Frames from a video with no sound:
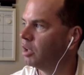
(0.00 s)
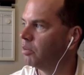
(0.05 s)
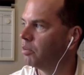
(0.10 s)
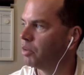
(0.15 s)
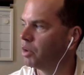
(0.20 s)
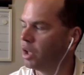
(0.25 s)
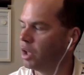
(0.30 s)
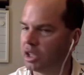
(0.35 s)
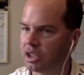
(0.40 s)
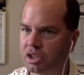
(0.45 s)

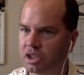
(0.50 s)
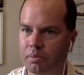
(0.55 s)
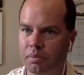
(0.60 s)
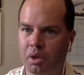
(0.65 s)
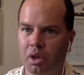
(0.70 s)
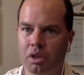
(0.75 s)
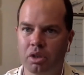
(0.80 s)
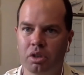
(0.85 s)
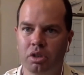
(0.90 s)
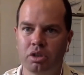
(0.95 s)
production
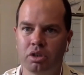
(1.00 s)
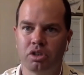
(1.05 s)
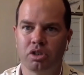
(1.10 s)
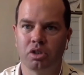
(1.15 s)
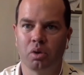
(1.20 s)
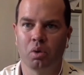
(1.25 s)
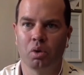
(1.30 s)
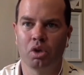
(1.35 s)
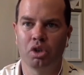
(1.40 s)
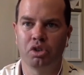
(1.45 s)
partners,
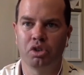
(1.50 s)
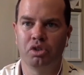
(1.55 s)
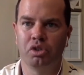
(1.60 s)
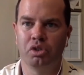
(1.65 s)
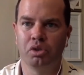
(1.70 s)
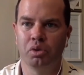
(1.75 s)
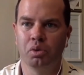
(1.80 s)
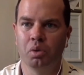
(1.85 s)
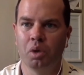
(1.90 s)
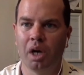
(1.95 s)
or
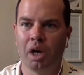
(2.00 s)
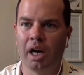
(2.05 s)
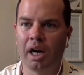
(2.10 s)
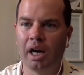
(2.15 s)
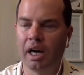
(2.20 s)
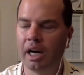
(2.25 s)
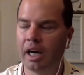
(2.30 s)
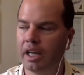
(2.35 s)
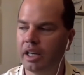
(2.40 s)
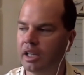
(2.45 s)
do
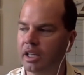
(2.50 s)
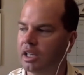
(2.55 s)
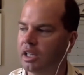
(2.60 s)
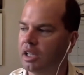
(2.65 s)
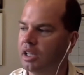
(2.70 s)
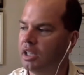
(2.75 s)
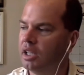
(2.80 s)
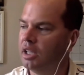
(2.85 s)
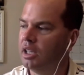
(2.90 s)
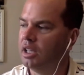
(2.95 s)
I
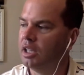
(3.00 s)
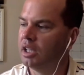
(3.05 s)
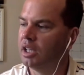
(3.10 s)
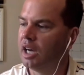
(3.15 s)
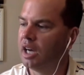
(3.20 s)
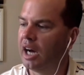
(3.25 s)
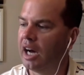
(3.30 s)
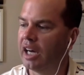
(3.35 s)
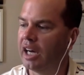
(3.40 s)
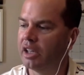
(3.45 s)

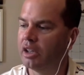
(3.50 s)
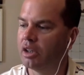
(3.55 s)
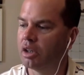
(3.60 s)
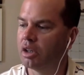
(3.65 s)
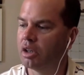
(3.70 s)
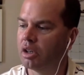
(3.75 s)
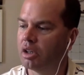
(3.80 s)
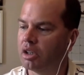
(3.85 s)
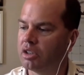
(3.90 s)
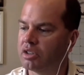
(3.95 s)

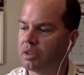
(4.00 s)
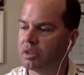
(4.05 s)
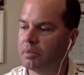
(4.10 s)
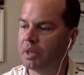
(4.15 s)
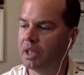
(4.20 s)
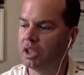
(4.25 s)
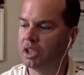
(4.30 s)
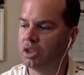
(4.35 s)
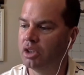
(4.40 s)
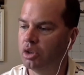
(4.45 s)
hire
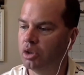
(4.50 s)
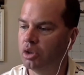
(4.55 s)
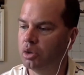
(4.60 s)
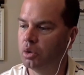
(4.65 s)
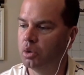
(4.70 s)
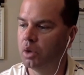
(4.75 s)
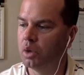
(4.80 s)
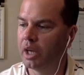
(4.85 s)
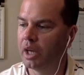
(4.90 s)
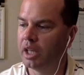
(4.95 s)
somebody
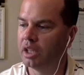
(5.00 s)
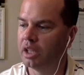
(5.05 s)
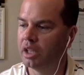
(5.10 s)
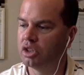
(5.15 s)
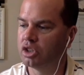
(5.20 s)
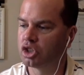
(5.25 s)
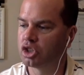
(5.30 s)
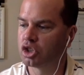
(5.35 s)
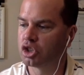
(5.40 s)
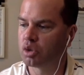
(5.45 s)
new
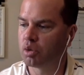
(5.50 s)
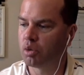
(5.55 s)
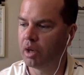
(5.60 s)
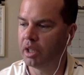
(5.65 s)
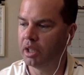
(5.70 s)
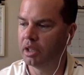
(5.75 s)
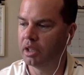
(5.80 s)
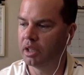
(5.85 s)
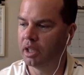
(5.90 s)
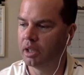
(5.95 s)
and
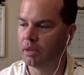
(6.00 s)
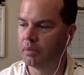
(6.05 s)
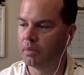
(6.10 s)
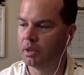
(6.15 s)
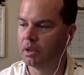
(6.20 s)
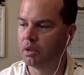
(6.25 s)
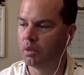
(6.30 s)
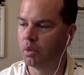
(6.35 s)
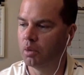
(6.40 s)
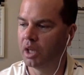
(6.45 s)
train
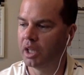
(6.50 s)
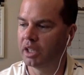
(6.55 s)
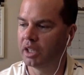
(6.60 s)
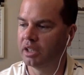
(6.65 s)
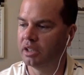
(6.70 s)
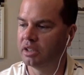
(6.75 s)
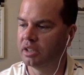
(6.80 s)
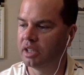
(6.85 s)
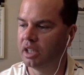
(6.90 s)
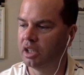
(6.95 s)
them? What I
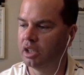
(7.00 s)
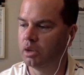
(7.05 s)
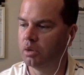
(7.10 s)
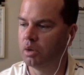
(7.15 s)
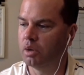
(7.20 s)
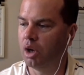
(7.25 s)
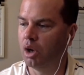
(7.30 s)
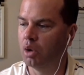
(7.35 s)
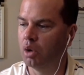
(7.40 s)
can tell you,